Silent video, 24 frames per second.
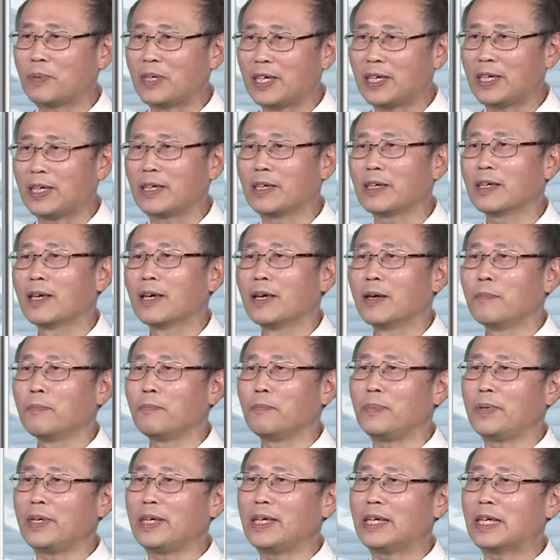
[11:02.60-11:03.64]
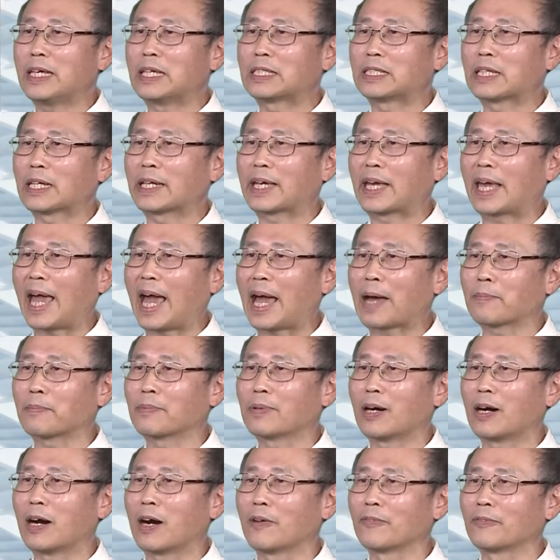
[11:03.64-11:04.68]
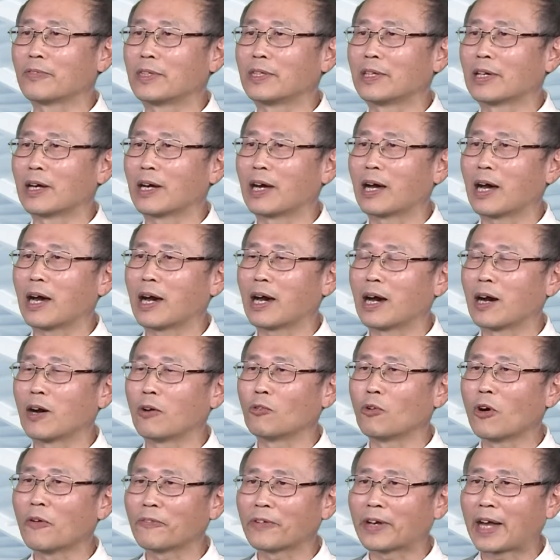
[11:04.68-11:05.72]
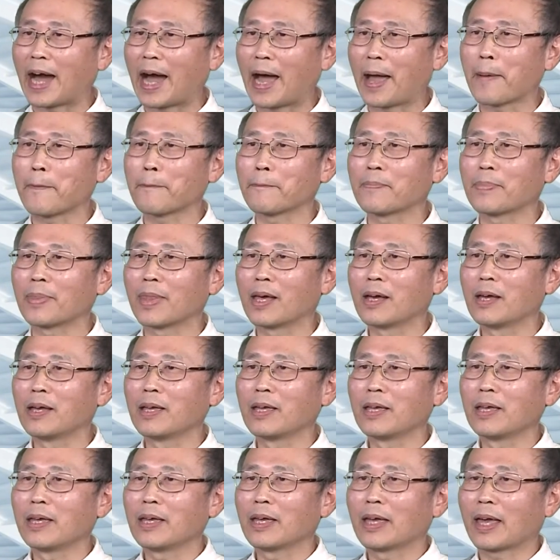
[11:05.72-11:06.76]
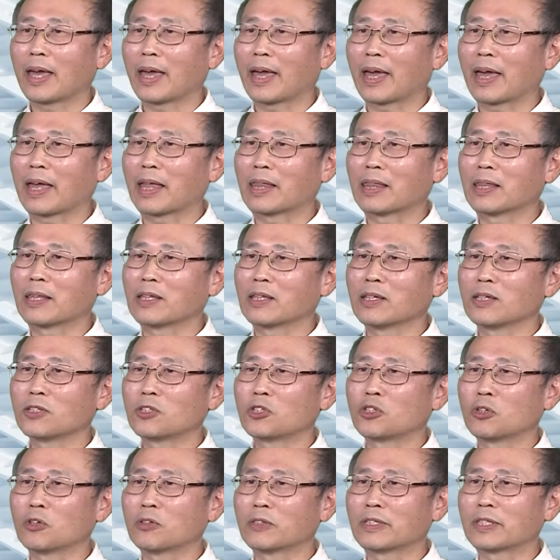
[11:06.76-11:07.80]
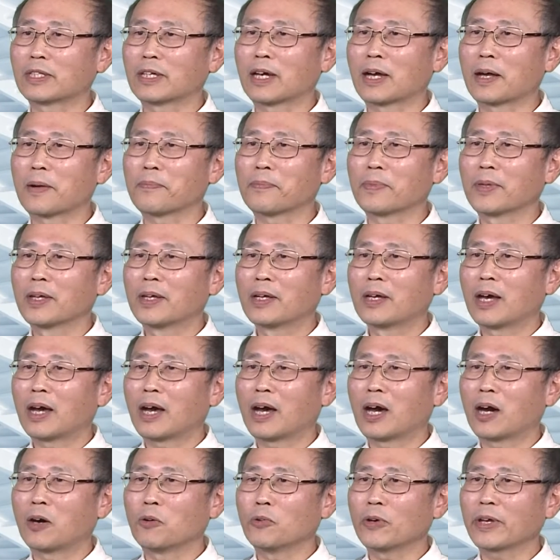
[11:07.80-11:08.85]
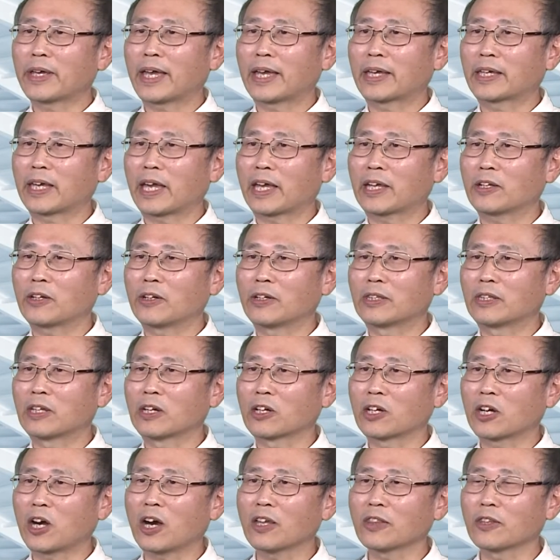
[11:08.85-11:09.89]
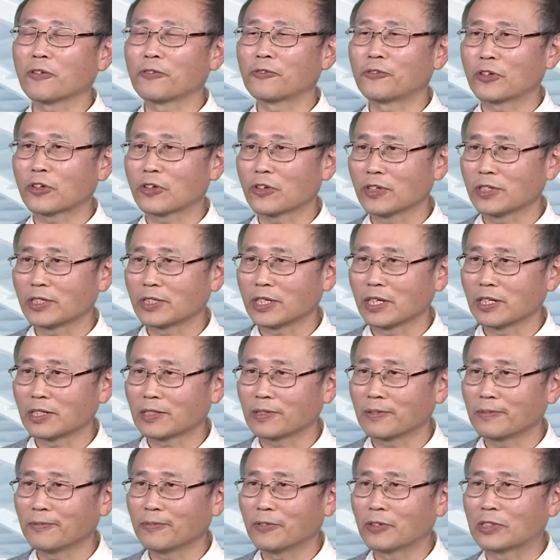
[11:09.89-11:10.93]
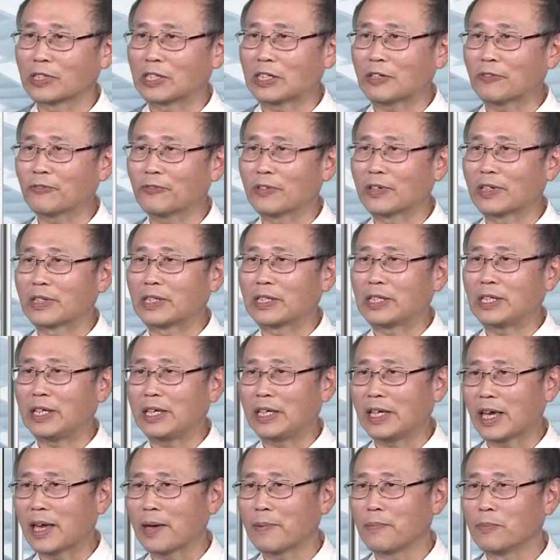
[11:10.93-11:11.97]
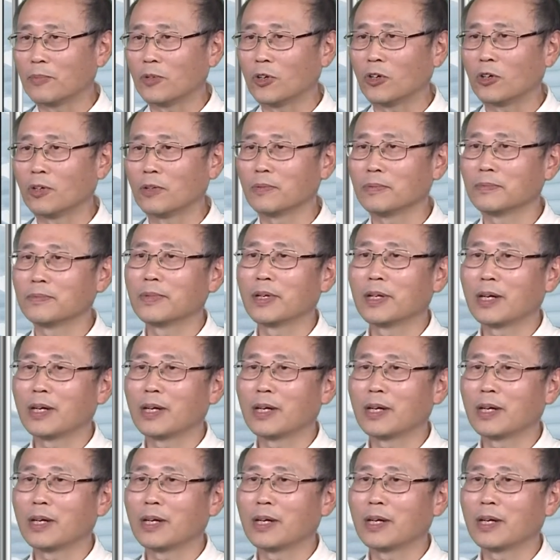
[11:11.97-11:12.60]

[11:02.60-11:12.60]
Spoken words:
B. B is the gap of the waveguide. And so the we can calculate the cutoff frequencies for different TM mode.